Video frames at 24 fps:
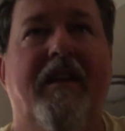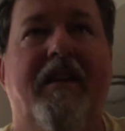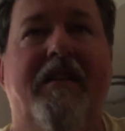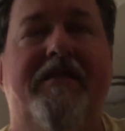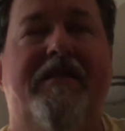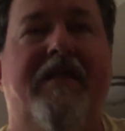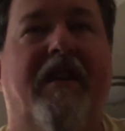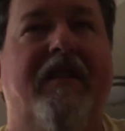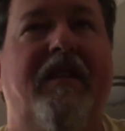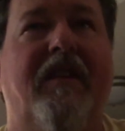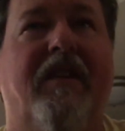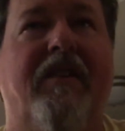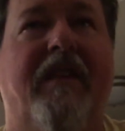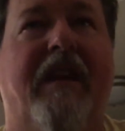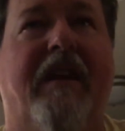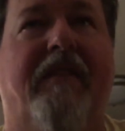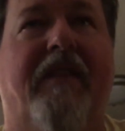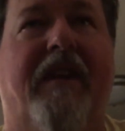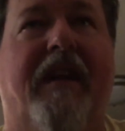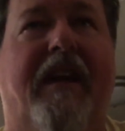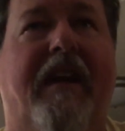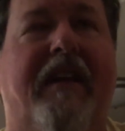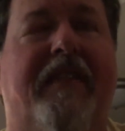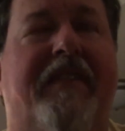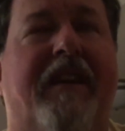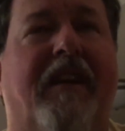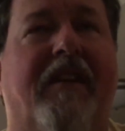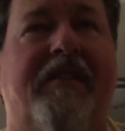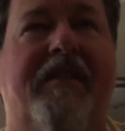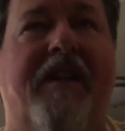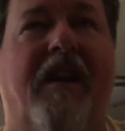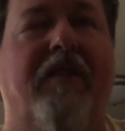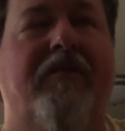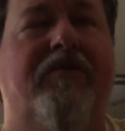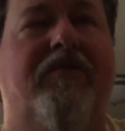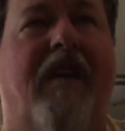So you'll never get there.
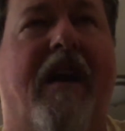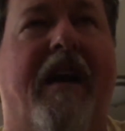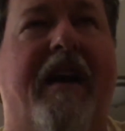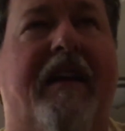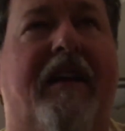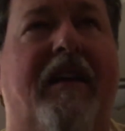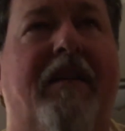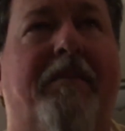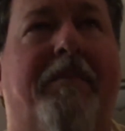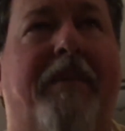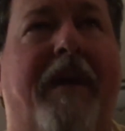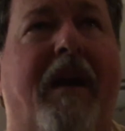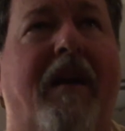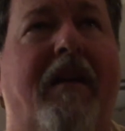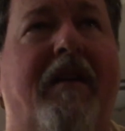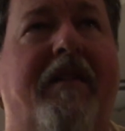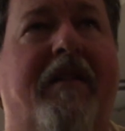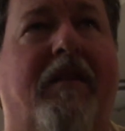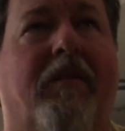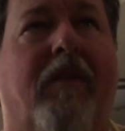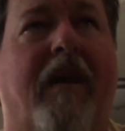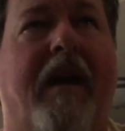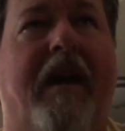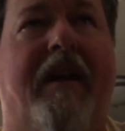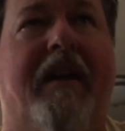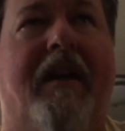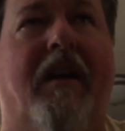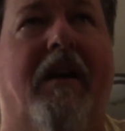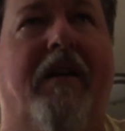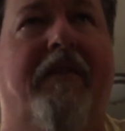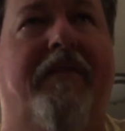Don't try to compare to the radio.